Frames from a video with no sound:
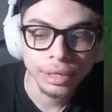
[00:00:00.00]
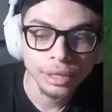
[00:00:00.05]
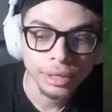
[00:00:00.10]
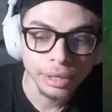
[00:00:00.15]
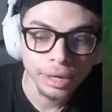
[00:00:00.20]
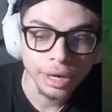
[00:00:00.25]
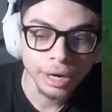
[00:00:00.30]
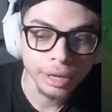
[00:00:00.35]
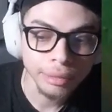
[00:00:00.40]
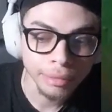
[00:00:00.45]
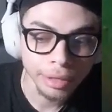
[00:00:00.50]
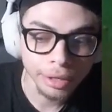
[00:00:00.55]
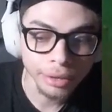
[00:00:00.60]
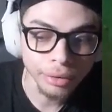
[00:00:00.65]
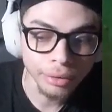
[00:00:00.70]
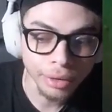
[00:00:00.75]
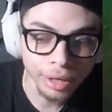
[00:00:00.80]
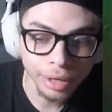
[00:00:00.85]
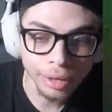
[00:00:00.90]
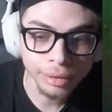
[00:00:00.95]
And I'm like,
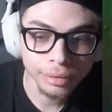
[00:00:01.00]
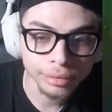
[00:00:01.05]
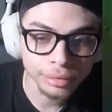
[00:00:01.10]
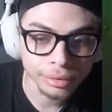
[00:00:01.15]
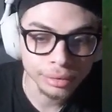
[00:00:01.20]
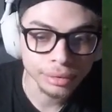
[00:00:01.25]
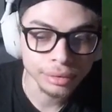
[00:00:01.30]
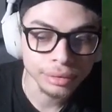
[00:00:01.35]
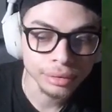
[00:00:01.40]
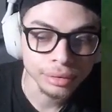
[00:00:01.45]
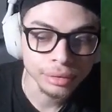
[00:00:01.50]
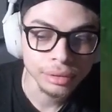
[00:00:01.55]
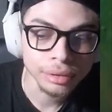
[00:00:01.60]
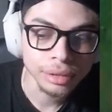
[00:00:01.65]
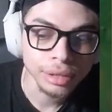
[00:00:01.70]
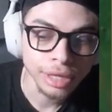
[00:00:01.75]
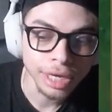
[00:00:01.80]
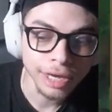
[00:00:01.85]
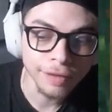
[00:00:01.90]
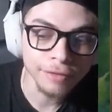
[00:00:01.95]
okay.
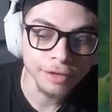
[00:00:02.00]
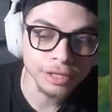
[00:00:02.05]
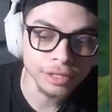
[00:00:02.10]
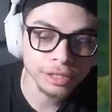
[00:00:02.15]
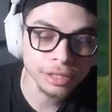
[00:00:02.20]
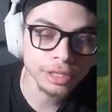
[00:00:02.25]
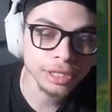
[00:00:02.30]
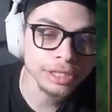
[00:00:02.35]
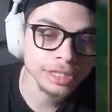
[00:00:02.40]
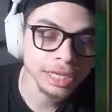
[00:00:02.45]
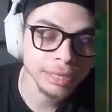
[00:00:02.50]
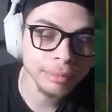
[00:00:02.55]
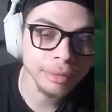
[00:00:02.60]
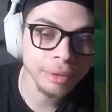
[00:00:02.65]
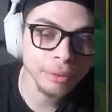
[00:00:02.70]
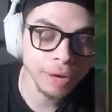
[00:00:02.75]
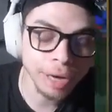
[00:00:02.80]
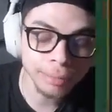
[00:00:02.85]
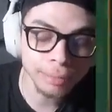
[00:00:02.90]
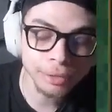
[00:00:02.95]
If he's going to take my
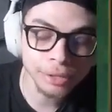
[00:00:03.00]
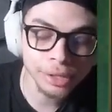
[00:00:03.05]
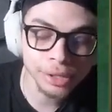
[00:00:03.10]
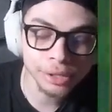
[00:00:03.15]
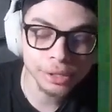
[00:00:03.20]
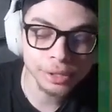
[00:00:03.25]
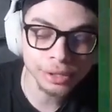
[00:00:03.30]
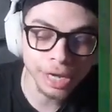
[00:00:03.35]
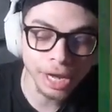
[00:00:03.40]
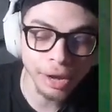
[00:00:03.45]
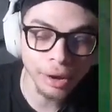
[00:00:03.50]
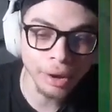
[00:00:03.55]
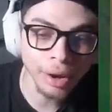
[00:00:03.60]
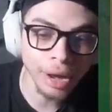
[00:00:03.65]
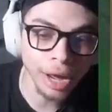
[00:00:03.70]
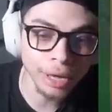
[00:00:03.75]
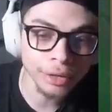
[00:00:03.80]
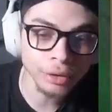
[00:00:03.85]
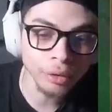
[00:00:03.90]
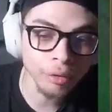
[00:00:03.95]
Raptors, now
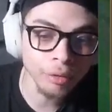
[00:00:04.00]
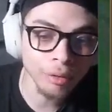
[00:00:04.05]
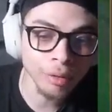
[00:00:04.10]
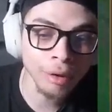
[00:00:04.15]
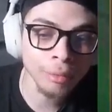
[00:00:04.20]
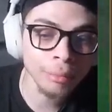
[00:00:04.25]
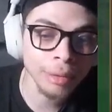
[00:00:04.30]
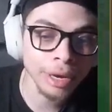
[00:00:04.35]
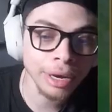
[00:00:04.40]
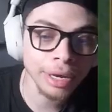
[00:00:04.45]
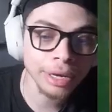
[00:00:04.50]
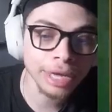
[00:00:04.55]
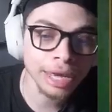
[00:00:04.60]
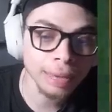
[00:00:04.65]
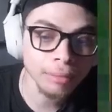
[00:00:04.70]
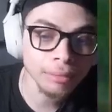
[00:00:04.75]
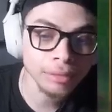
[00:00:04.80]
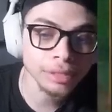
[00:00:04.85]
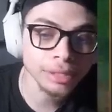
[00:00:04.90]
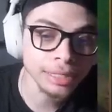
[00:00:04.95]
I don't want my
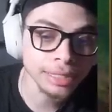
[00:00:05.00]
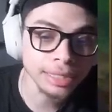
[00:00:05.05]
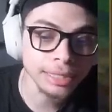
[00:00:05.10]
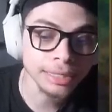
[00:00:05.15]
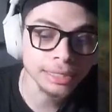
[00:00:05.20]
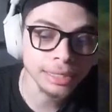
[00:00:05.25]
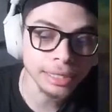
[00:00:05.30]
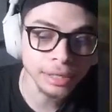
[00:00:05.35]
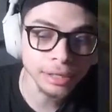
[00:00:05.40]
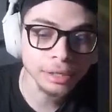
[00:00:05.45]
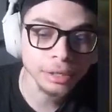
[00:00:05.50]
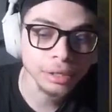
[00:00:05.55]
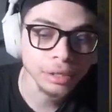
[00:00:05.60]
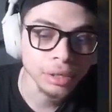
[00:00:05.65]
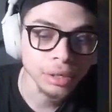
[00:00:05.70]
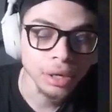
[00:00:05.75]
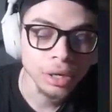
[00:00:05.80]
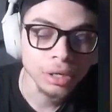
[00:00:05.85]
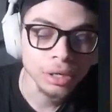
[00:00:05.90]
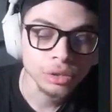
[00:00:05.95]
camps to desync,
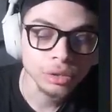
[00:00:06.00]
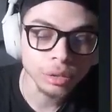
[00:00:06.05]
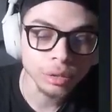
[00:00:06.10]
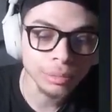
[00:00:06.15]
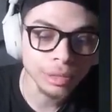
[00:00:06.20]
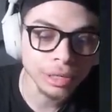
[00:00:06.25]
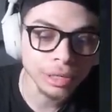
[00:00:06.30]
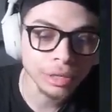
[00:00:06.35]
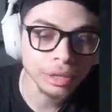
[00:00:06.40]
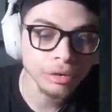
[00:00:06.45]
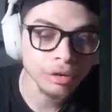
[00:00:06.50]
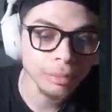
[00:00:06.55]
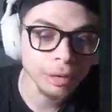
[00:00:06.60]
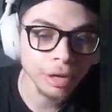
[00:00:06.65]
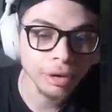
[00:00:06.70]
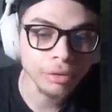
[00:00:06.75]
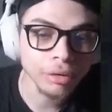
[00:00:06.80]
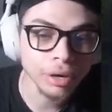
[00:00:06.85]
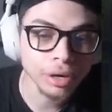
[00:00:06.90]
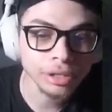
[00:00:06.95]
so I'm going to clear my
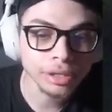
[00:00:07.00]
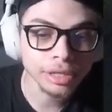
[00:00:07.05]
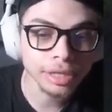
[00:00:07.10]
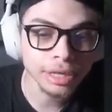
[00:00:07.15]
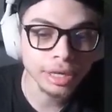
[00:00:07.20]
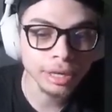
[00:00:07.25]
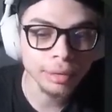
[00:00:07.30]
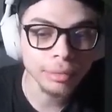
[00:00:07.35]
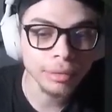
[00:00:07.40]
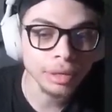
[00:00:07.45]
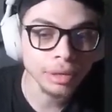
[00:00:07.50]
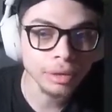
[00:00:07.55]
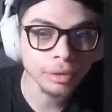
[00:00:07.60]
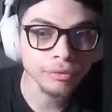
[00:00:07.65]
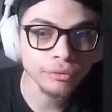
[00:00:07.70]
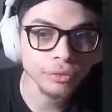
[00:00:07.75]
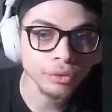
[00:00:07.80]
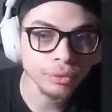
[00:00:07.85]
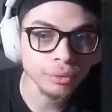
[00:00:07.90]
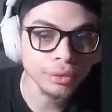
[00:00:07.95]
Krugs, and then I'm going to look
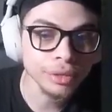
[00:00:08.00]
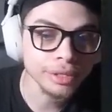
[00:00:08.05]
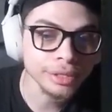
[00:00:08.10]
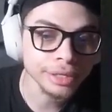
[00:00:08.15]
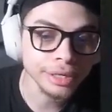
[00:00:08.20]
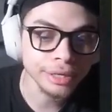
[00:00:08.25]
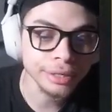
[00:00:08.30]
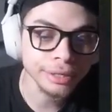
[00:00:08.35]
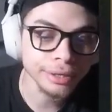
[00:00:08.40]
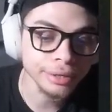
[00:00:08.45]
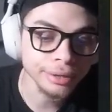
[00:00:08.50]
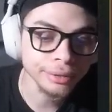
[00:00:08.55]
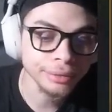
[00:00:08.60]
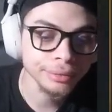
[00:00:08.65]
for the reset here.